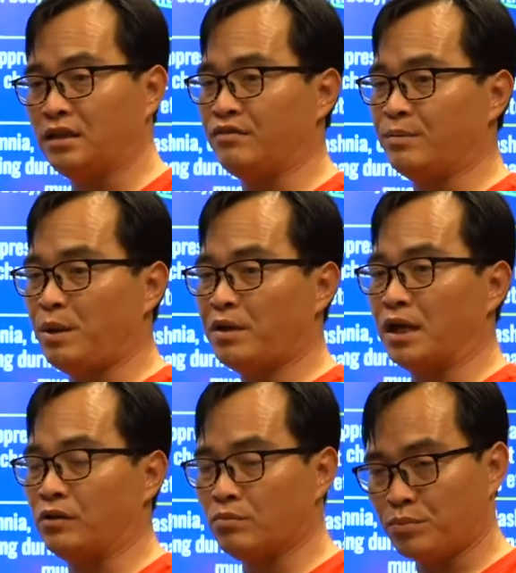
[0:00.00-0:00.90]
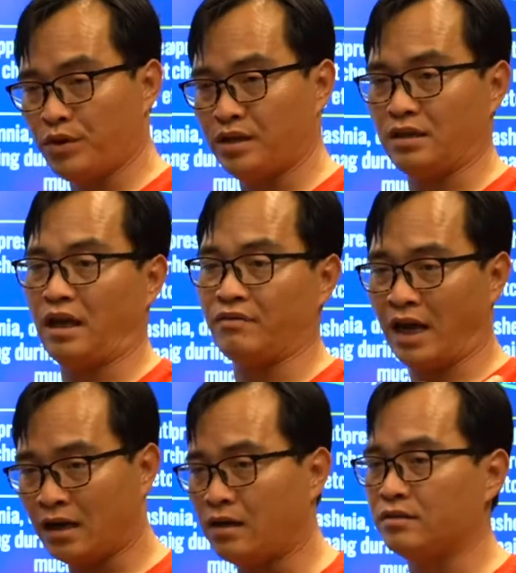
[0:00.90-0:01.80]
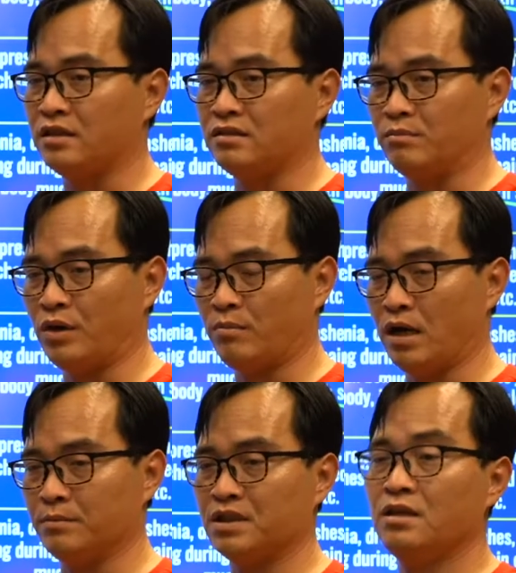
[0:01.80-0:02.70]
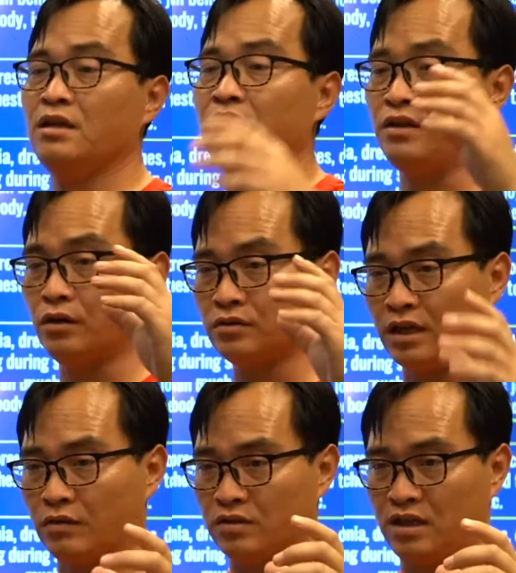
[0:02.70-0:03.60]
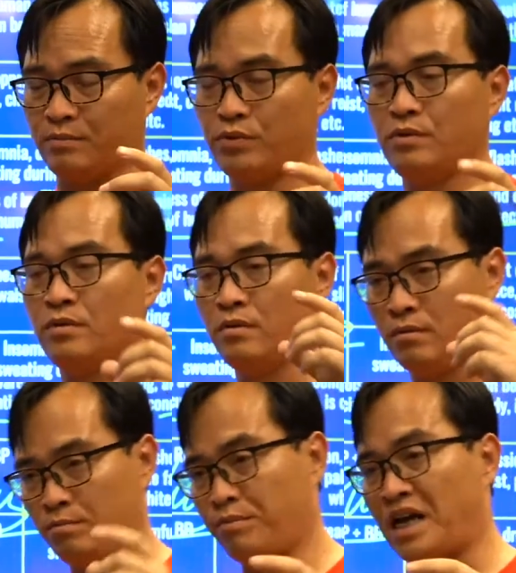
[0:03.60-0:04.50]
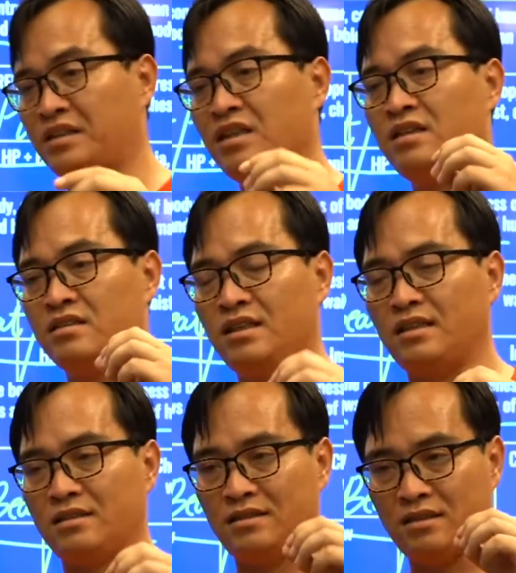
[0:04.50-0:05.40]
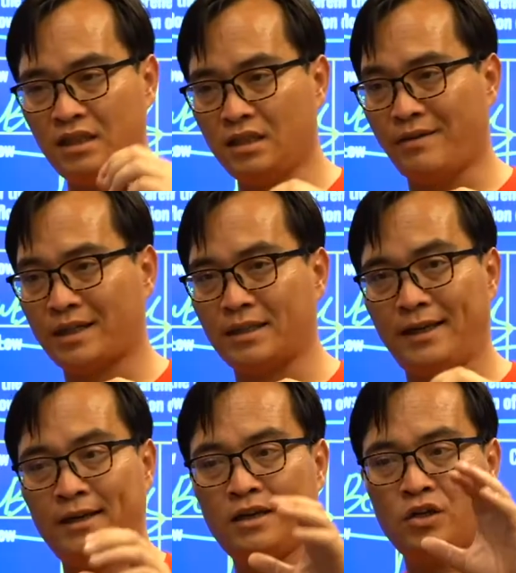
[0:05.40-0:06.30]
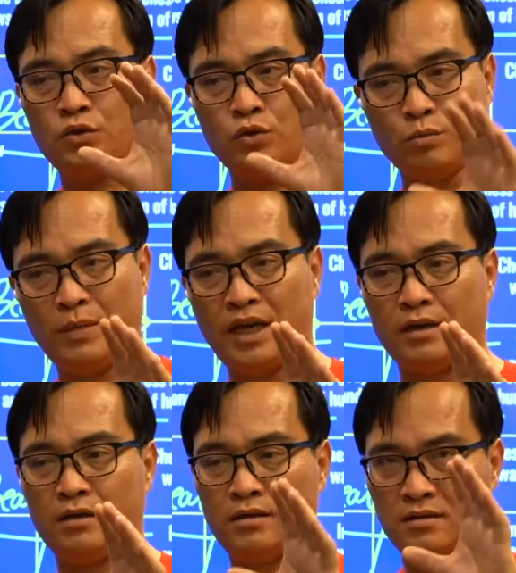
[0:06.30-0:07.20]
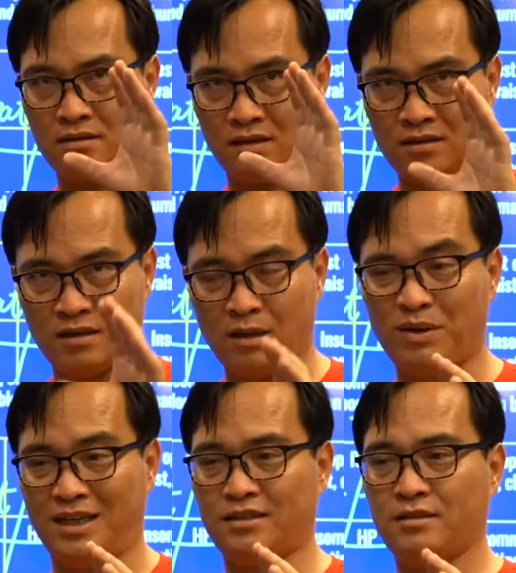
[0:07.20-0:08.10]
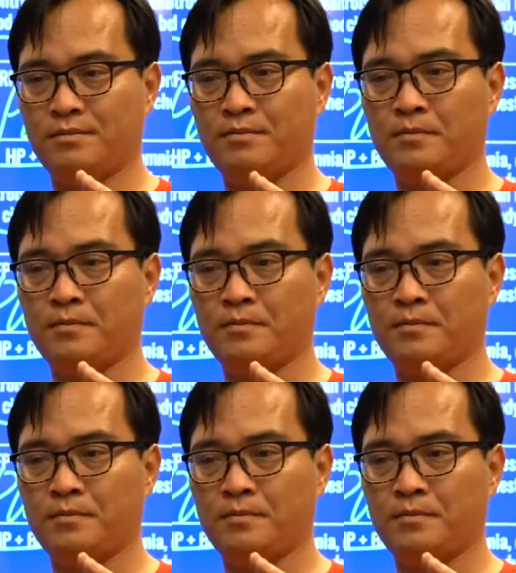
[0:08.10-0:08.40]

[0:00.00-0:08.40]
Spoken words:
If the people cannot breathe, have airway system problems, they also cannot sleep. But this is indirectly to make the sleepless.